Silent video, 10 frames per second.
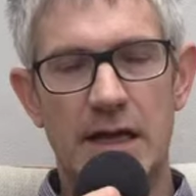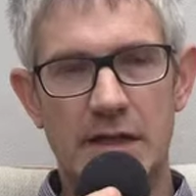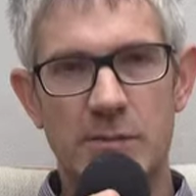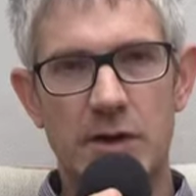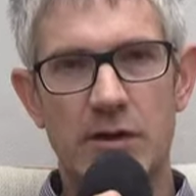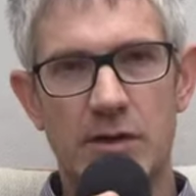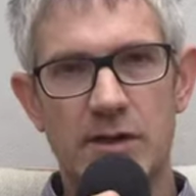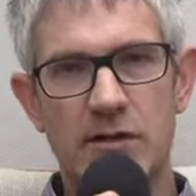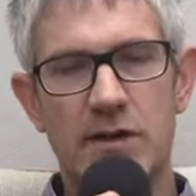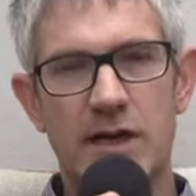Expo in
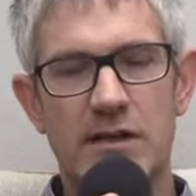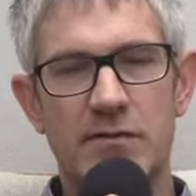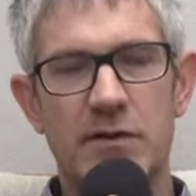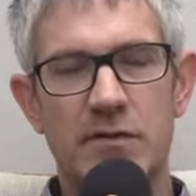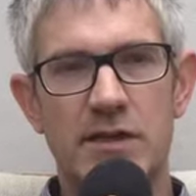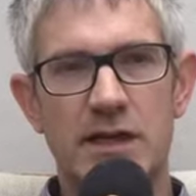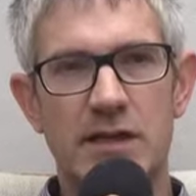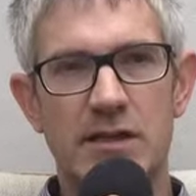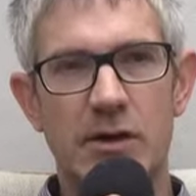2015.